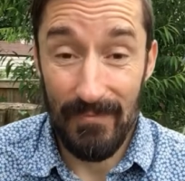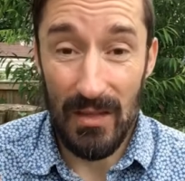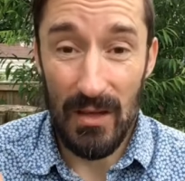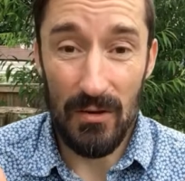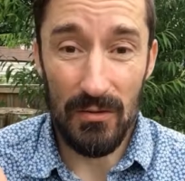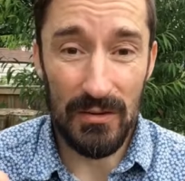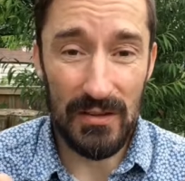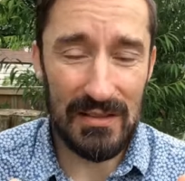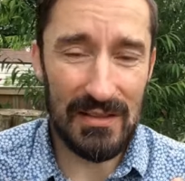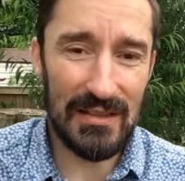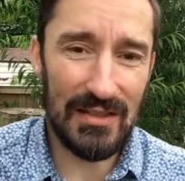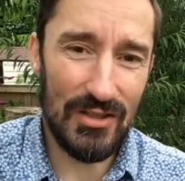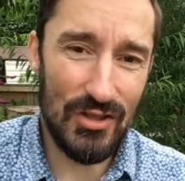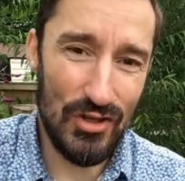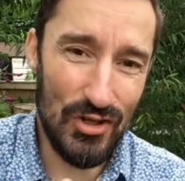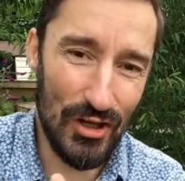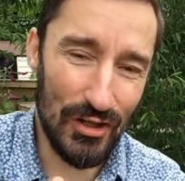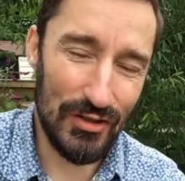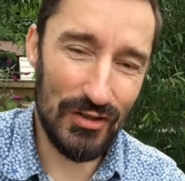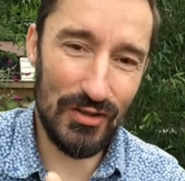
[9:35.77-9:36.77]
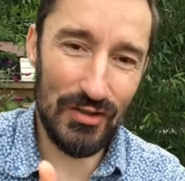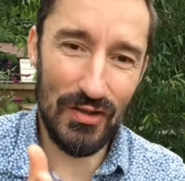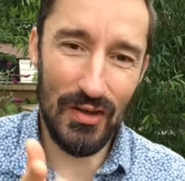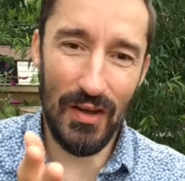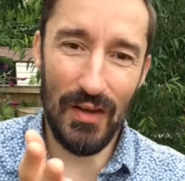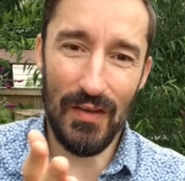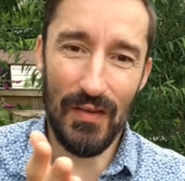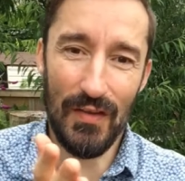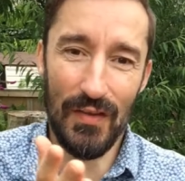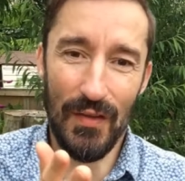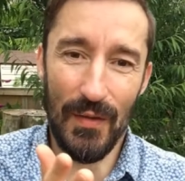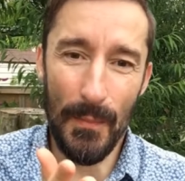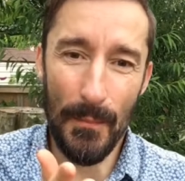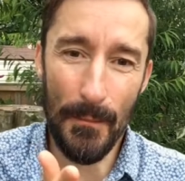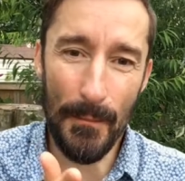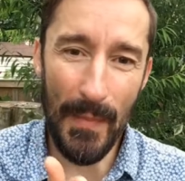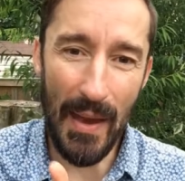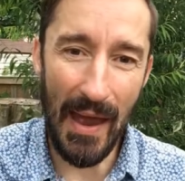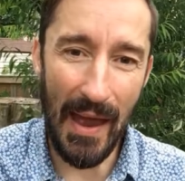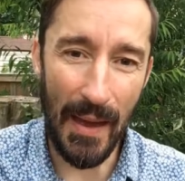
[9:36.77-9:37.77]
You know, this is just the
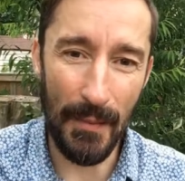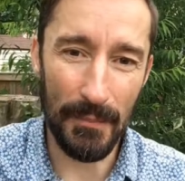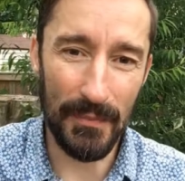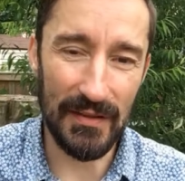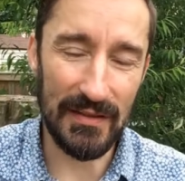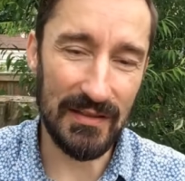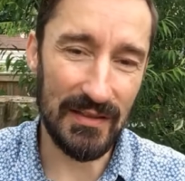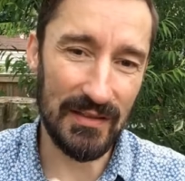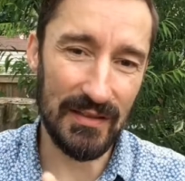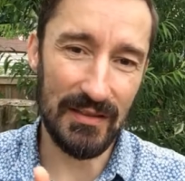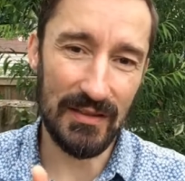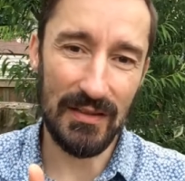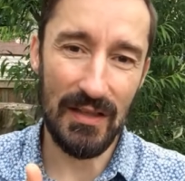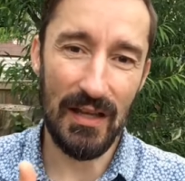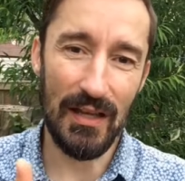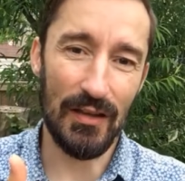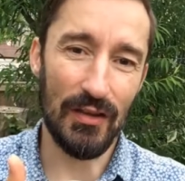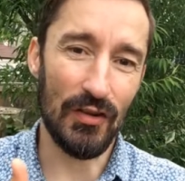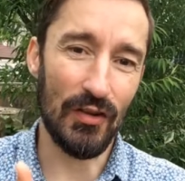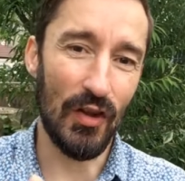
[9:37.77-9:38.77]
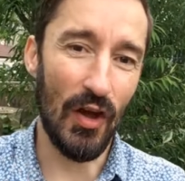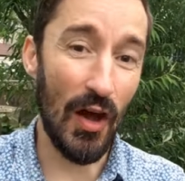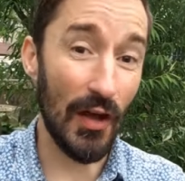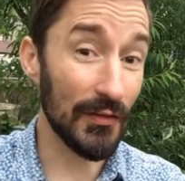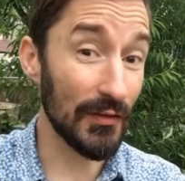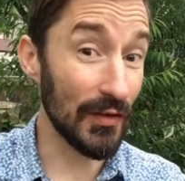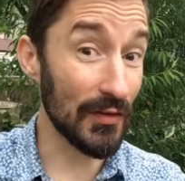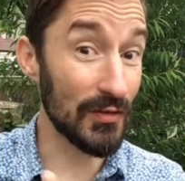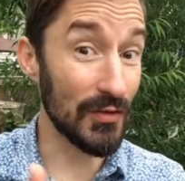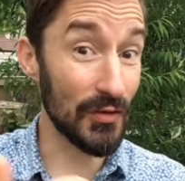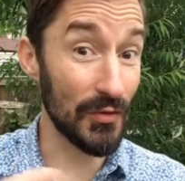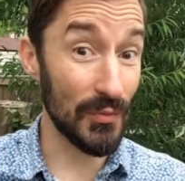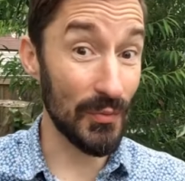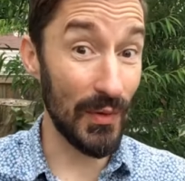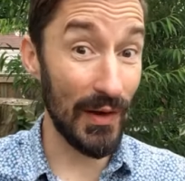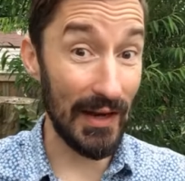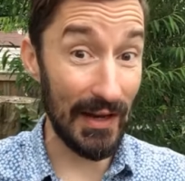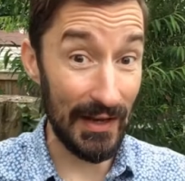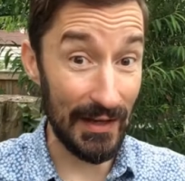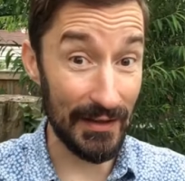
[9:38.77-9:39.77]
map. This is not the
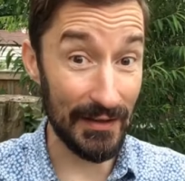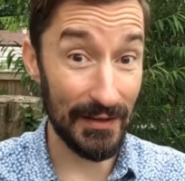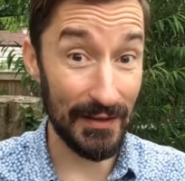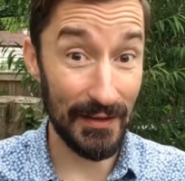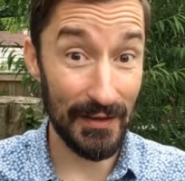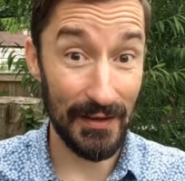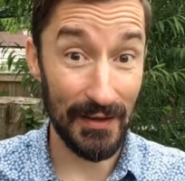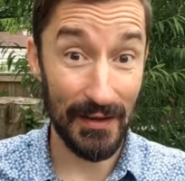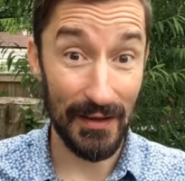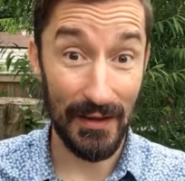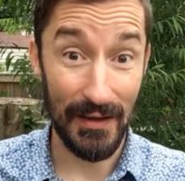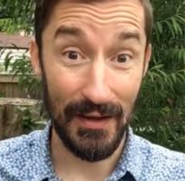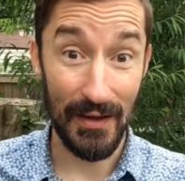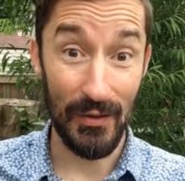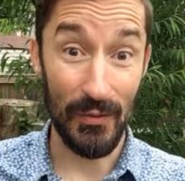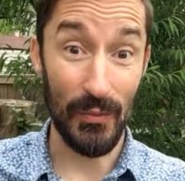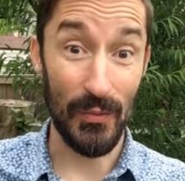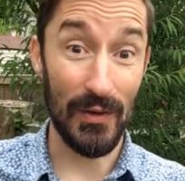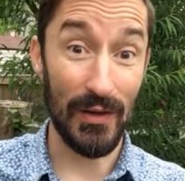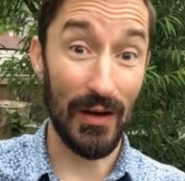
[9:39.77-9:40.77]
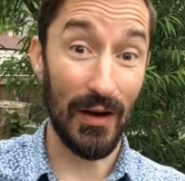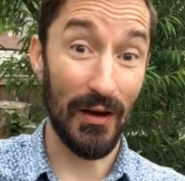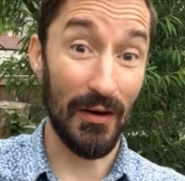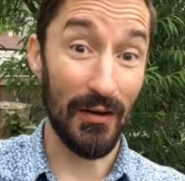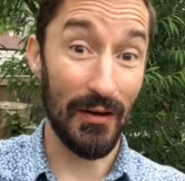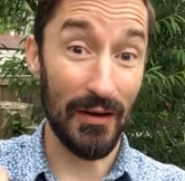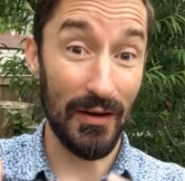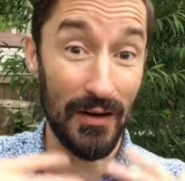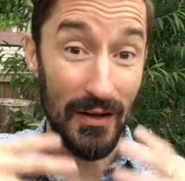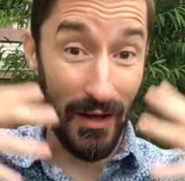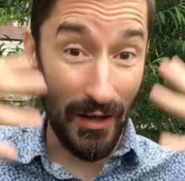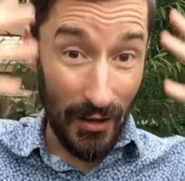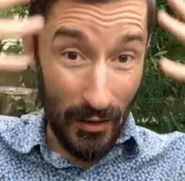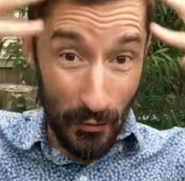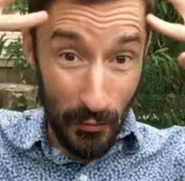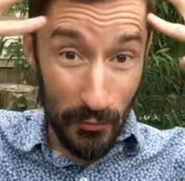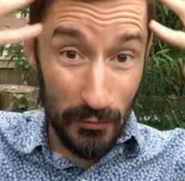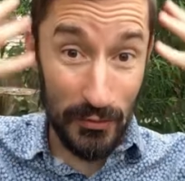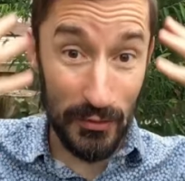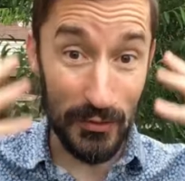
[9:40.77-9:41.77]
terrain. We are a
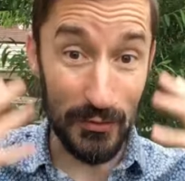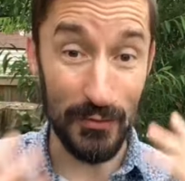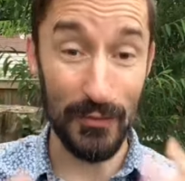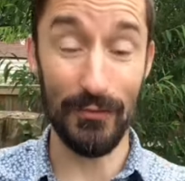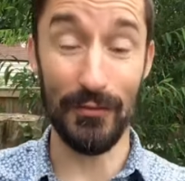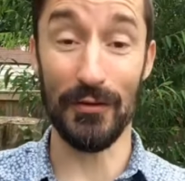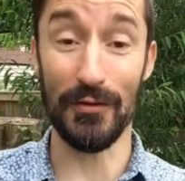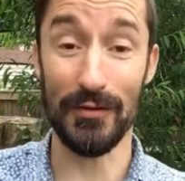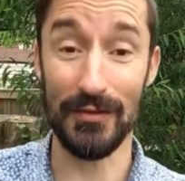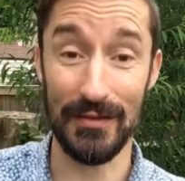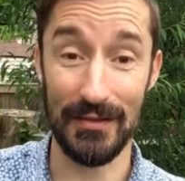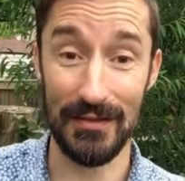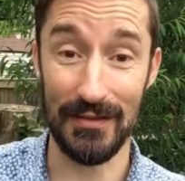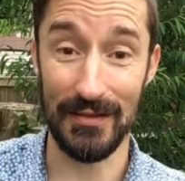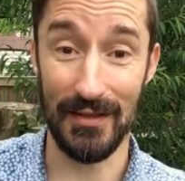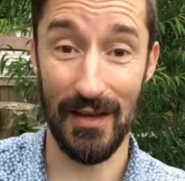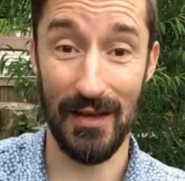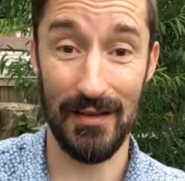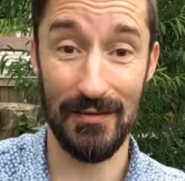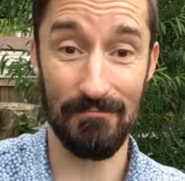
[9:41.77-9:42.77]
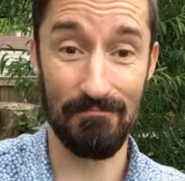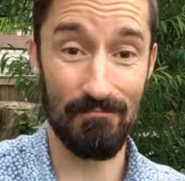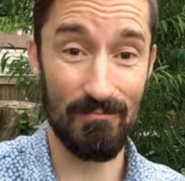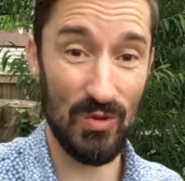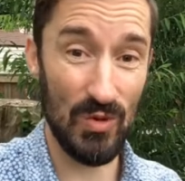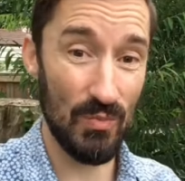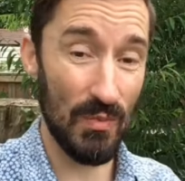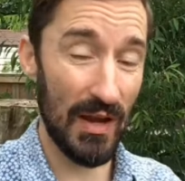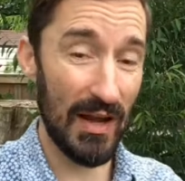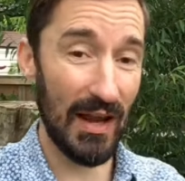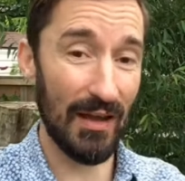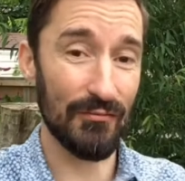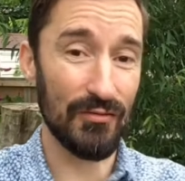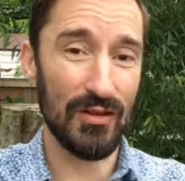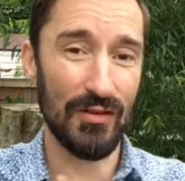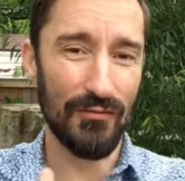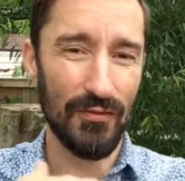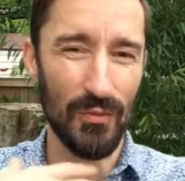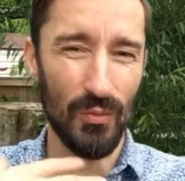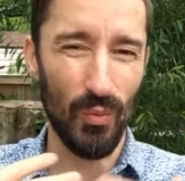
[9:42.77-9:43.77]
whole universe inside. You might have
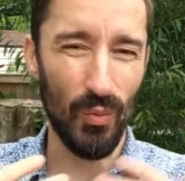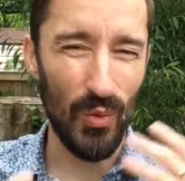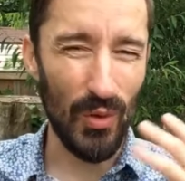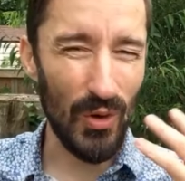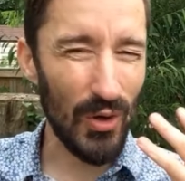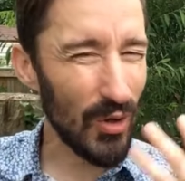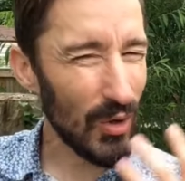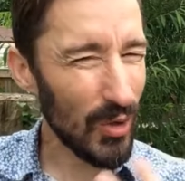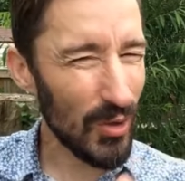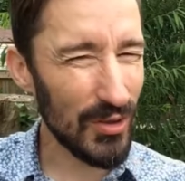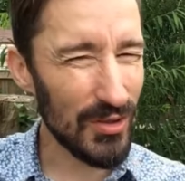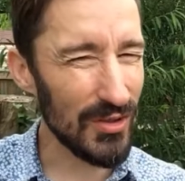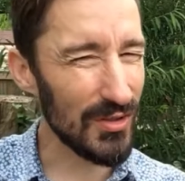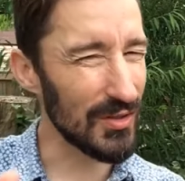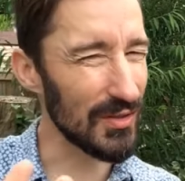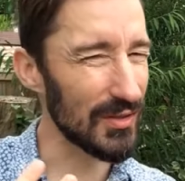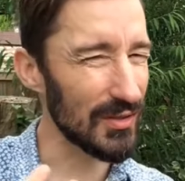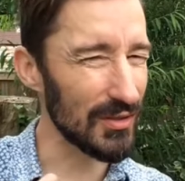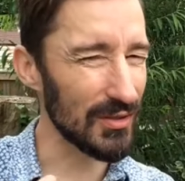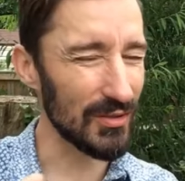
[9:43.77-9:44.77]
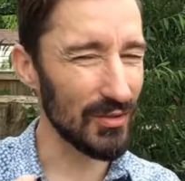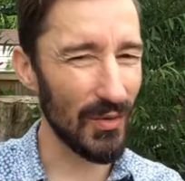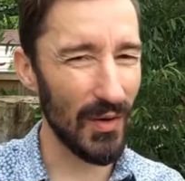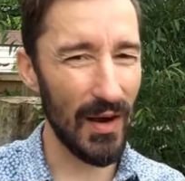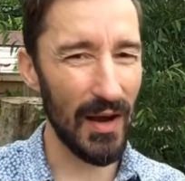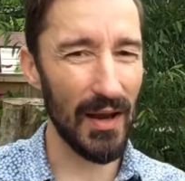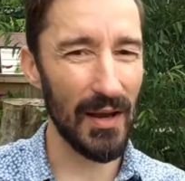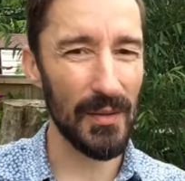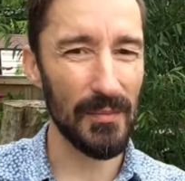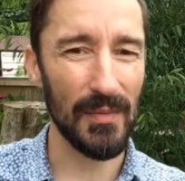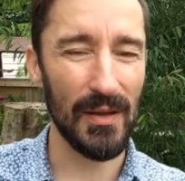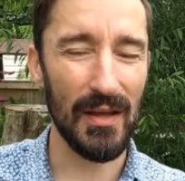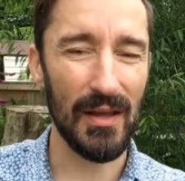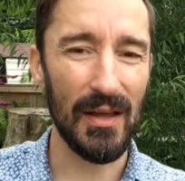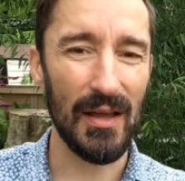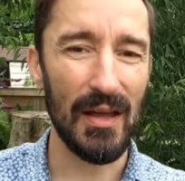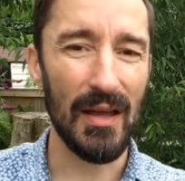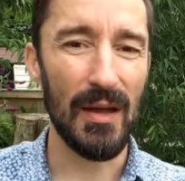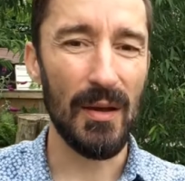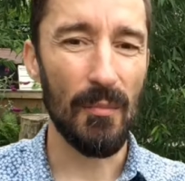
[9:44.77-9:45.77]
different words to describe.
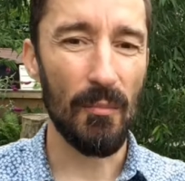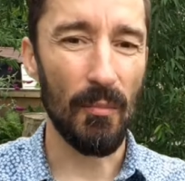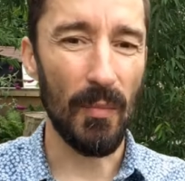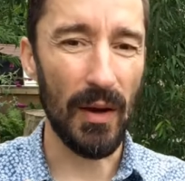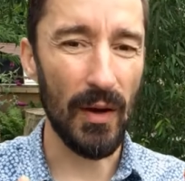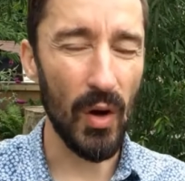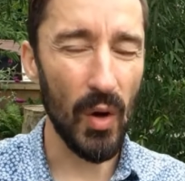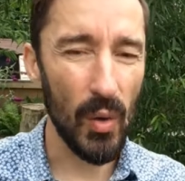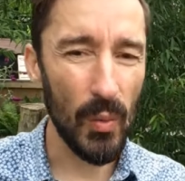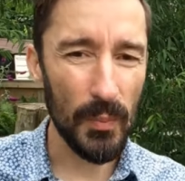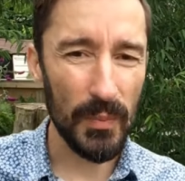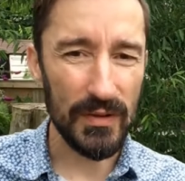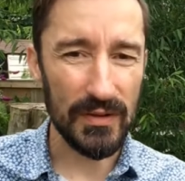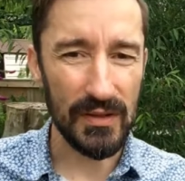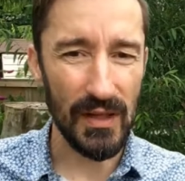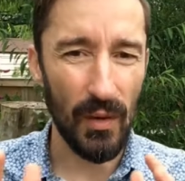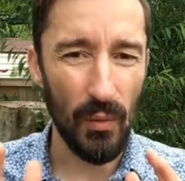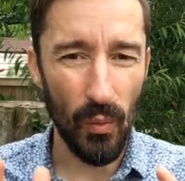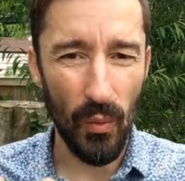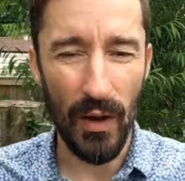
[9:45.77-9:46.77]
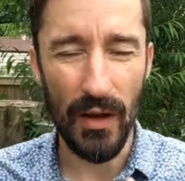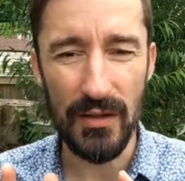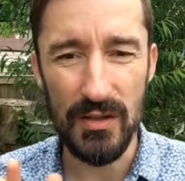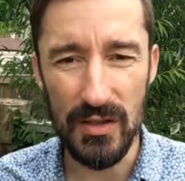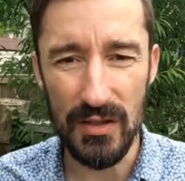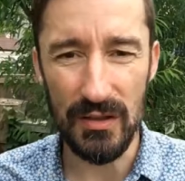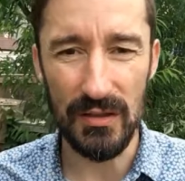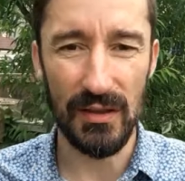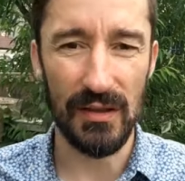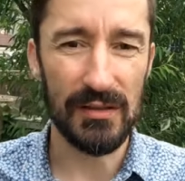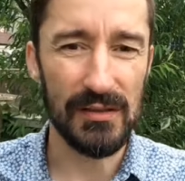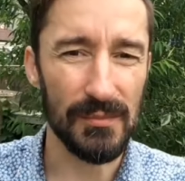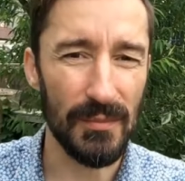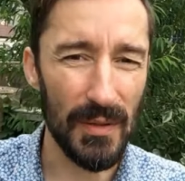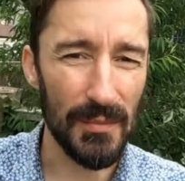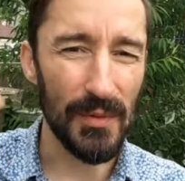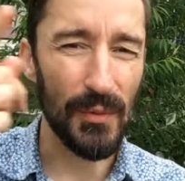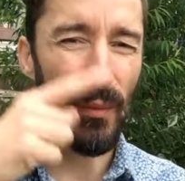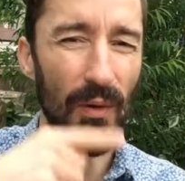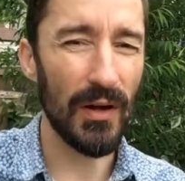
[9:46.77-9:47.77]
My hope is that watching this, and
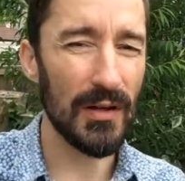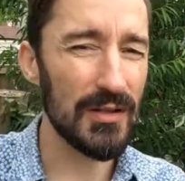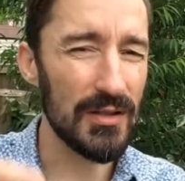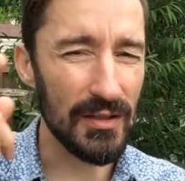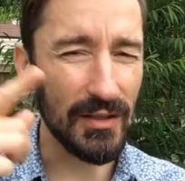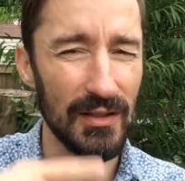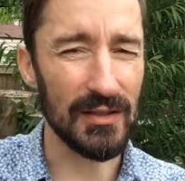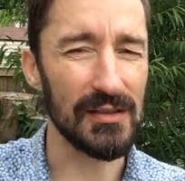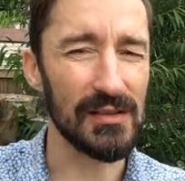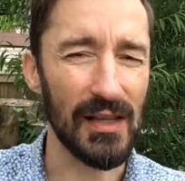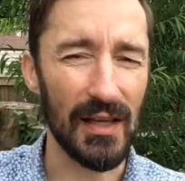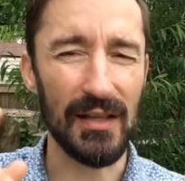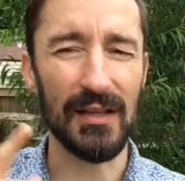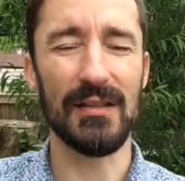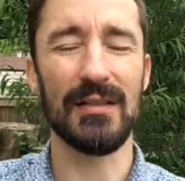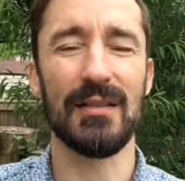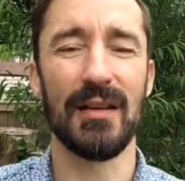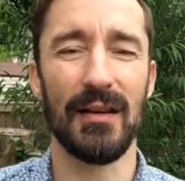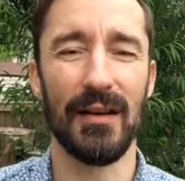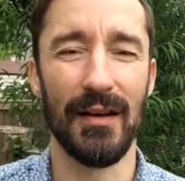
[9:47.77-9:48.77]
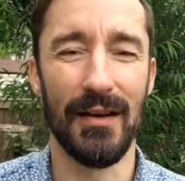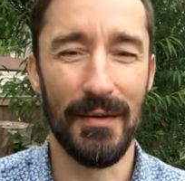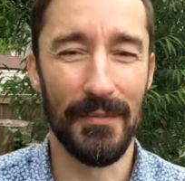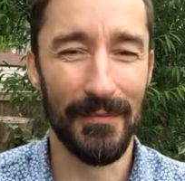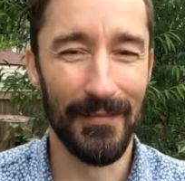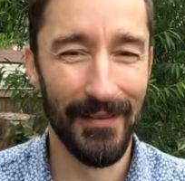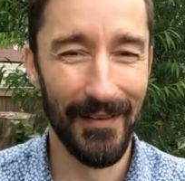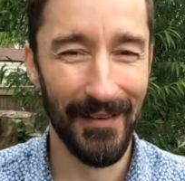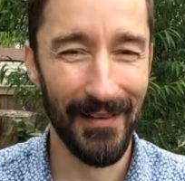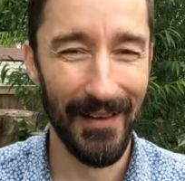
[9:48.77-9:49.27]
maybe watching it a second time